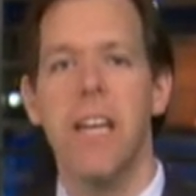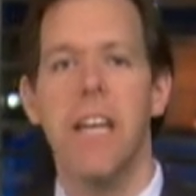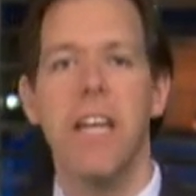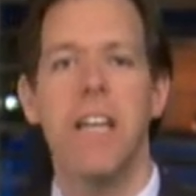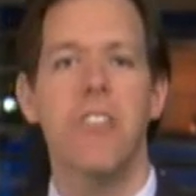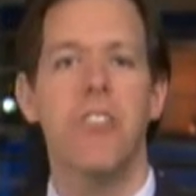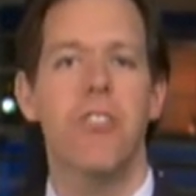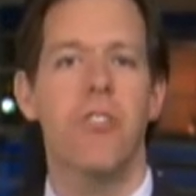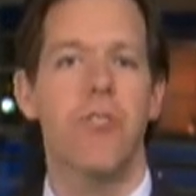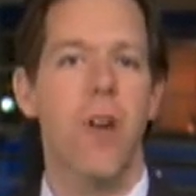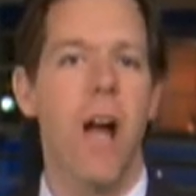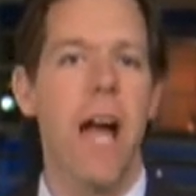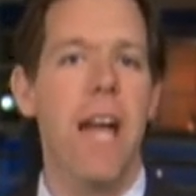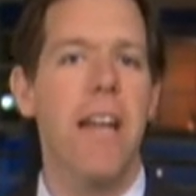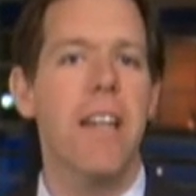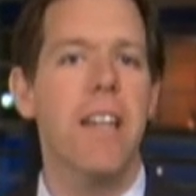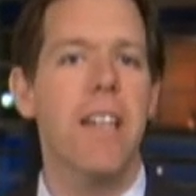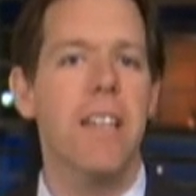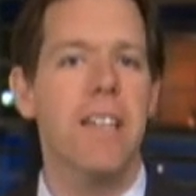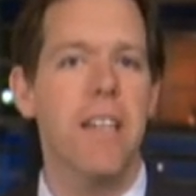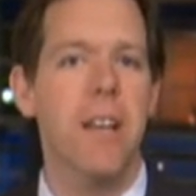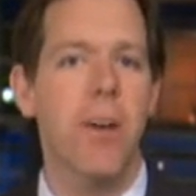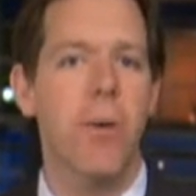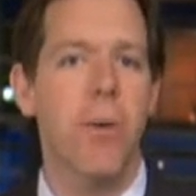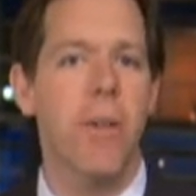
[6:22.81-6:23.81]
is trying to
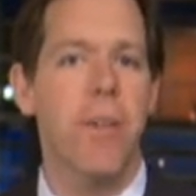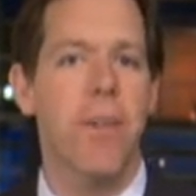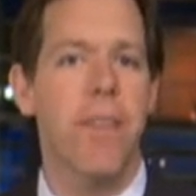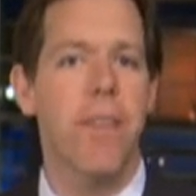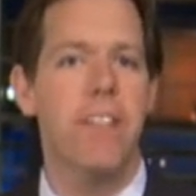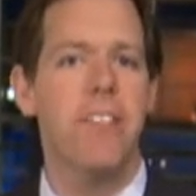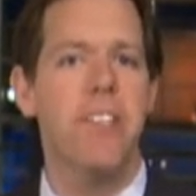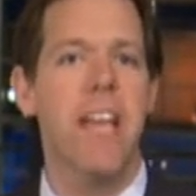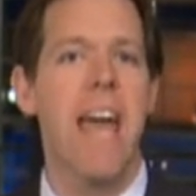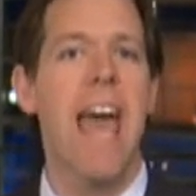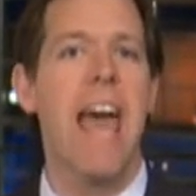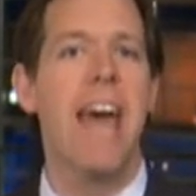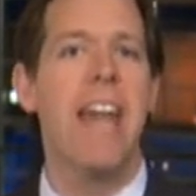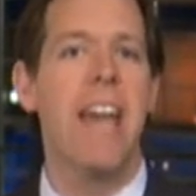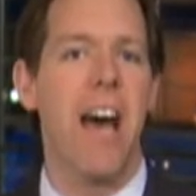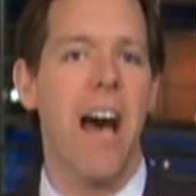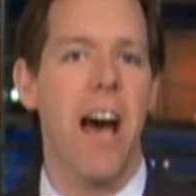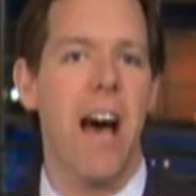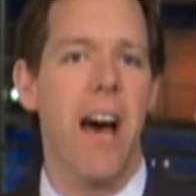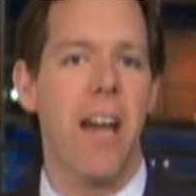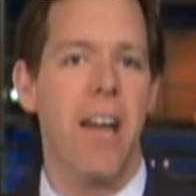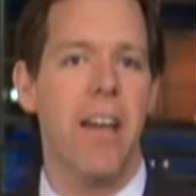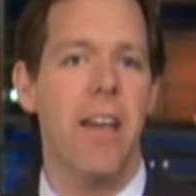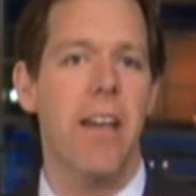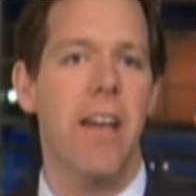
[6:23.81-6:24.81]
deal with this head
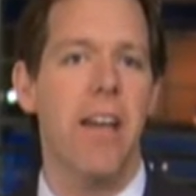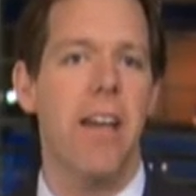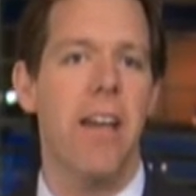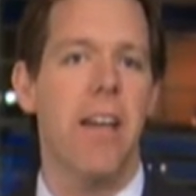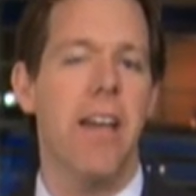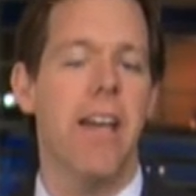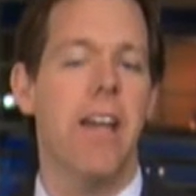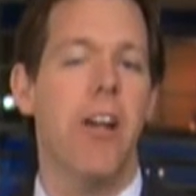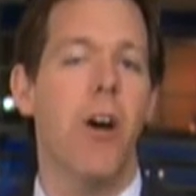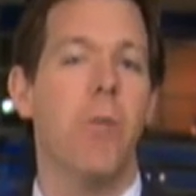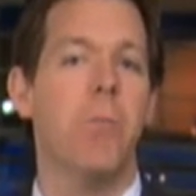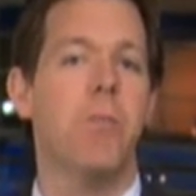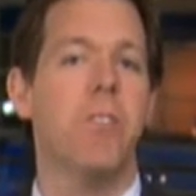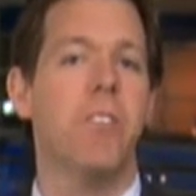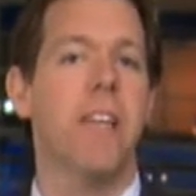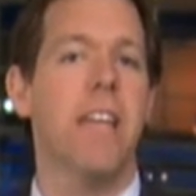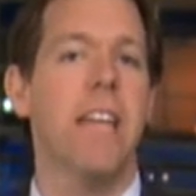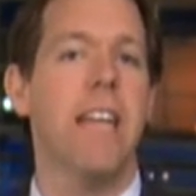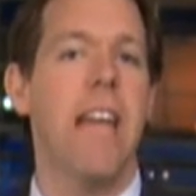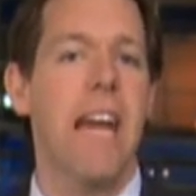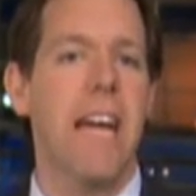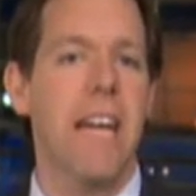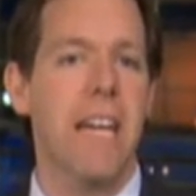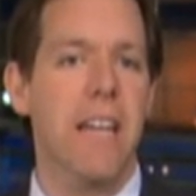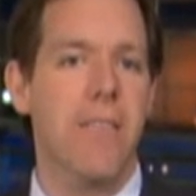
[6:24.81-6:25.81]
on and hopes the
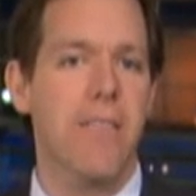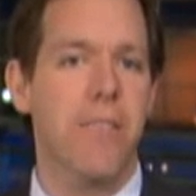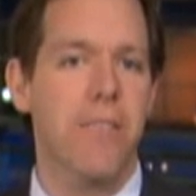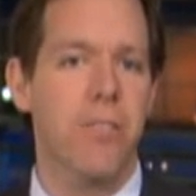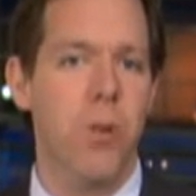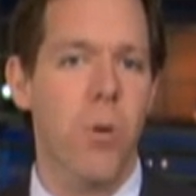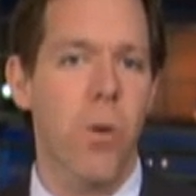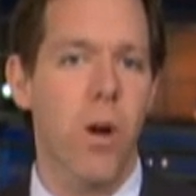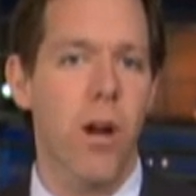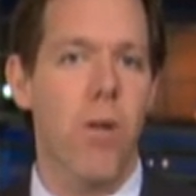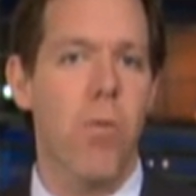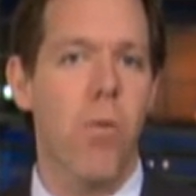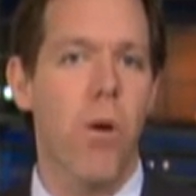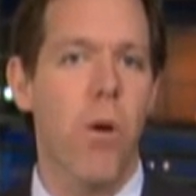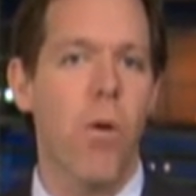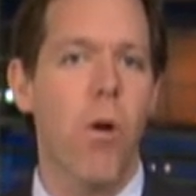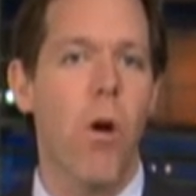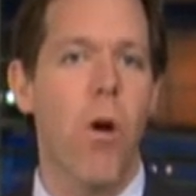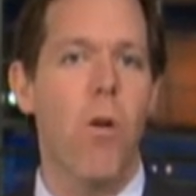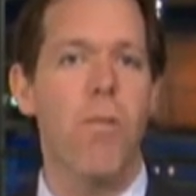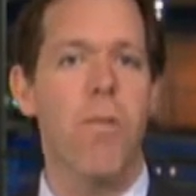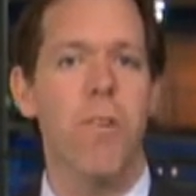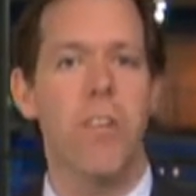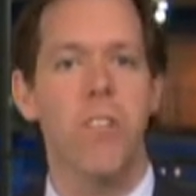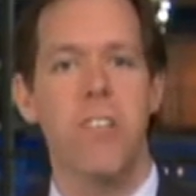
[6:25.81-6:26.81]
negative story won't
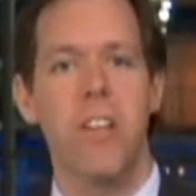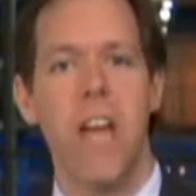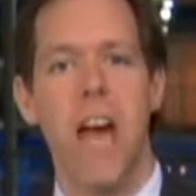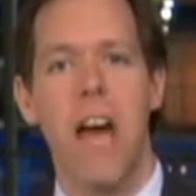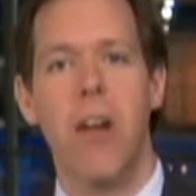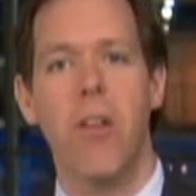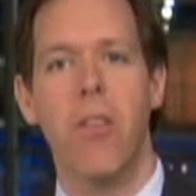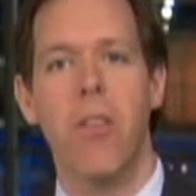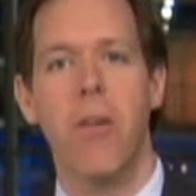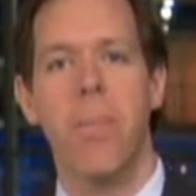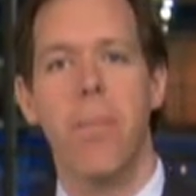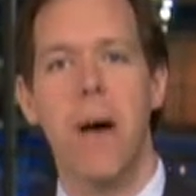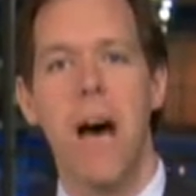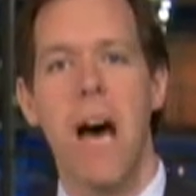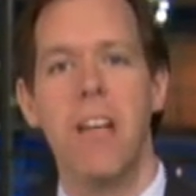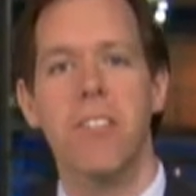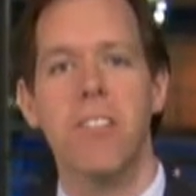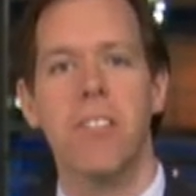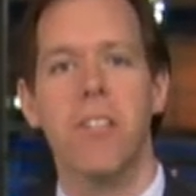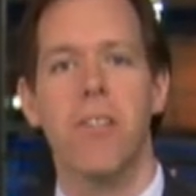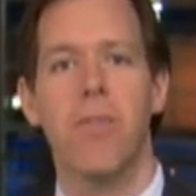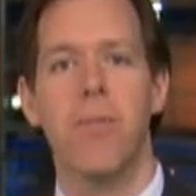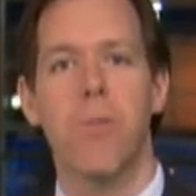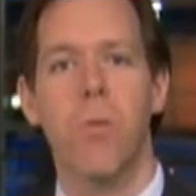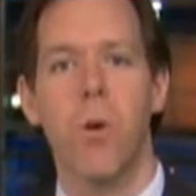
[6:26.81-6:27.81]
overshadow the
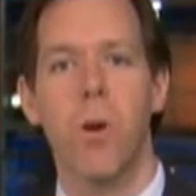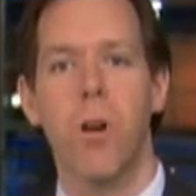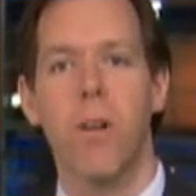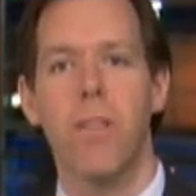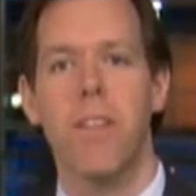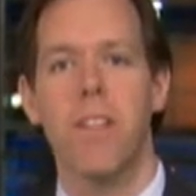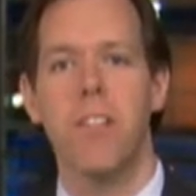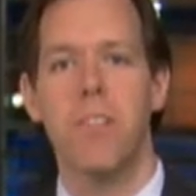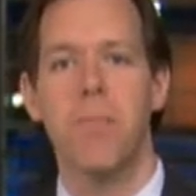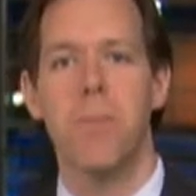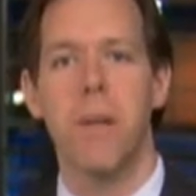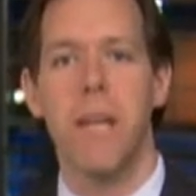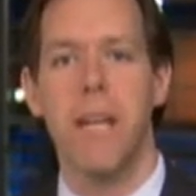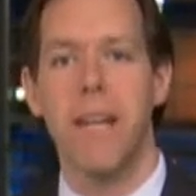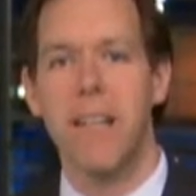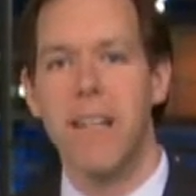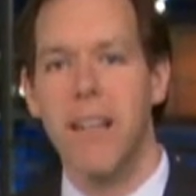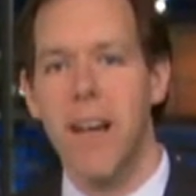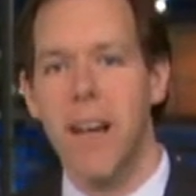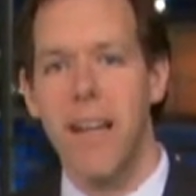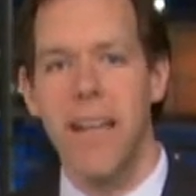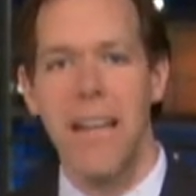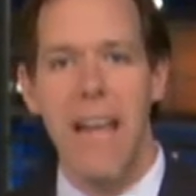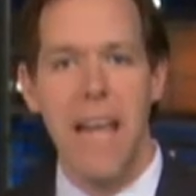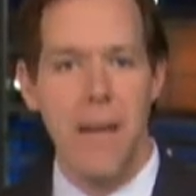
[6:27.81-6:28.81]
positive work that's being
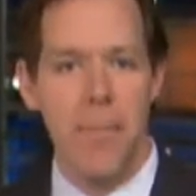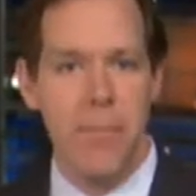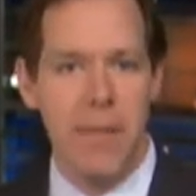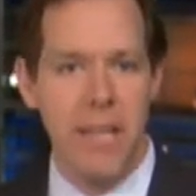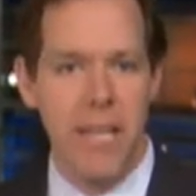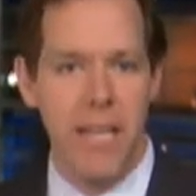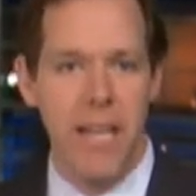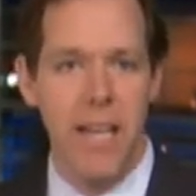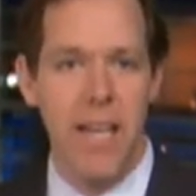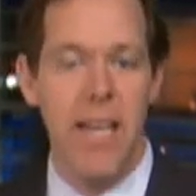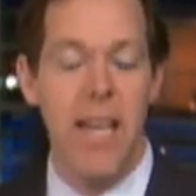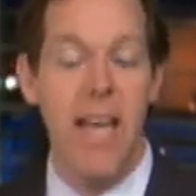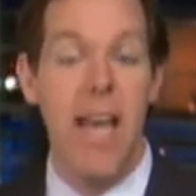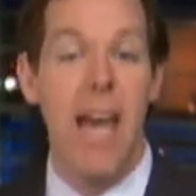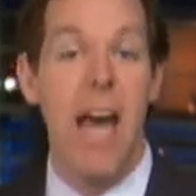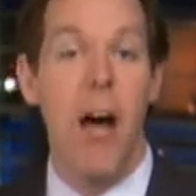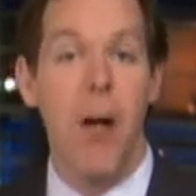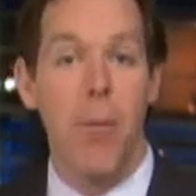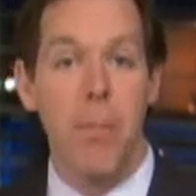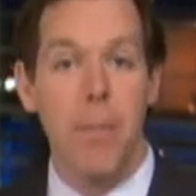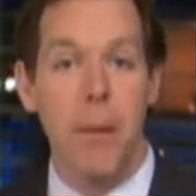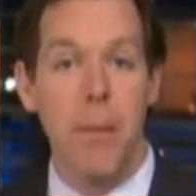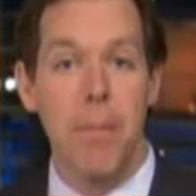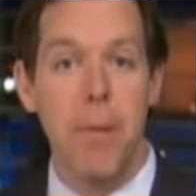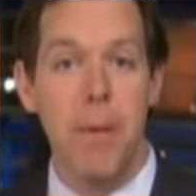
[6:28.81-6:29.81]
done, namely
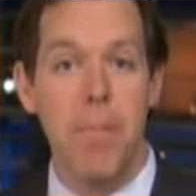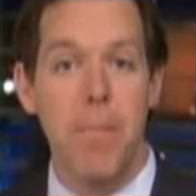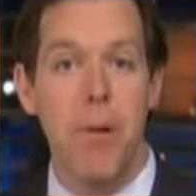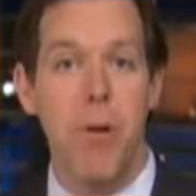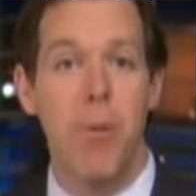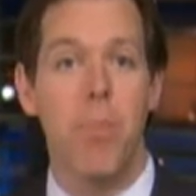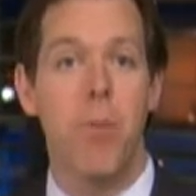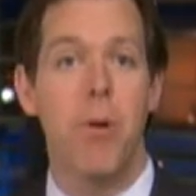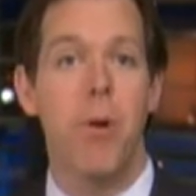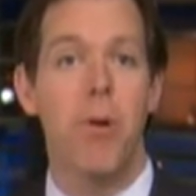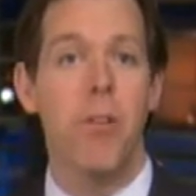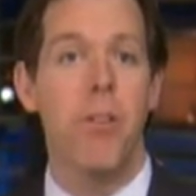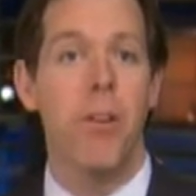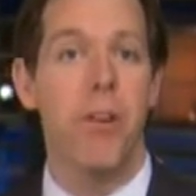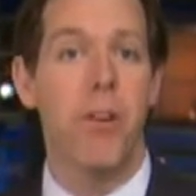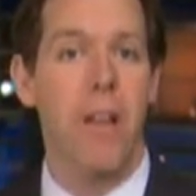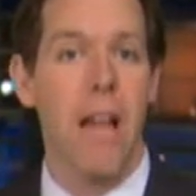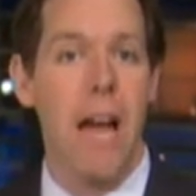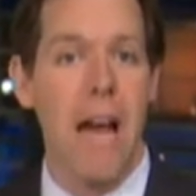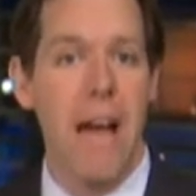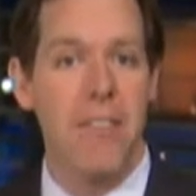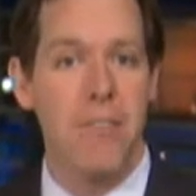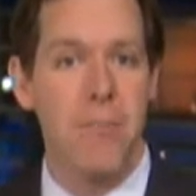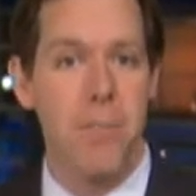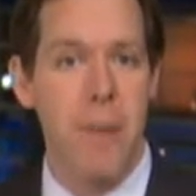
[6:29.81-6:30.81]
helping people pull their
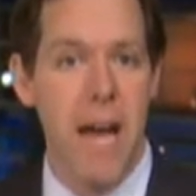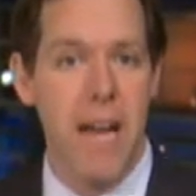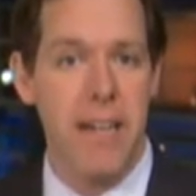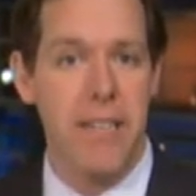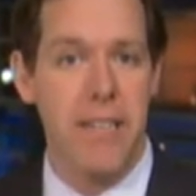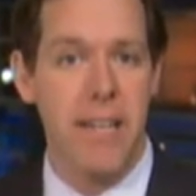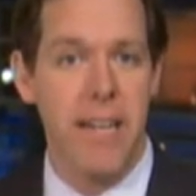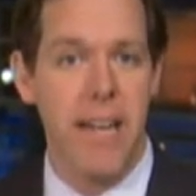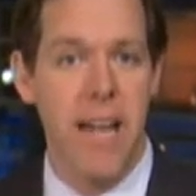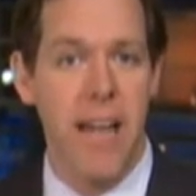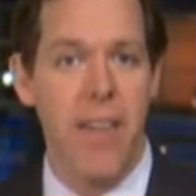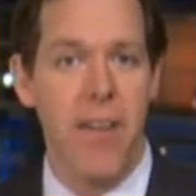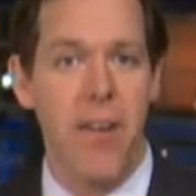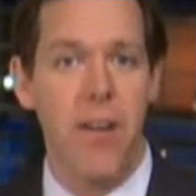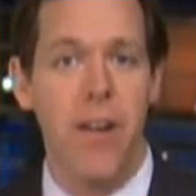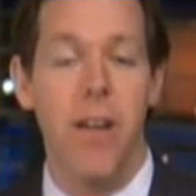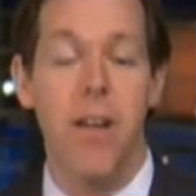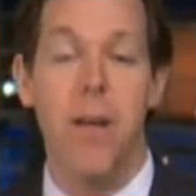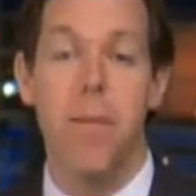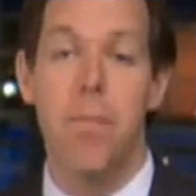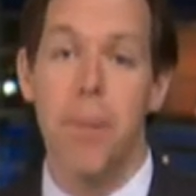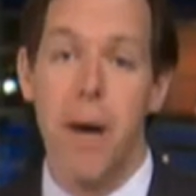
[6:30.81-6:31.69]
lives back together.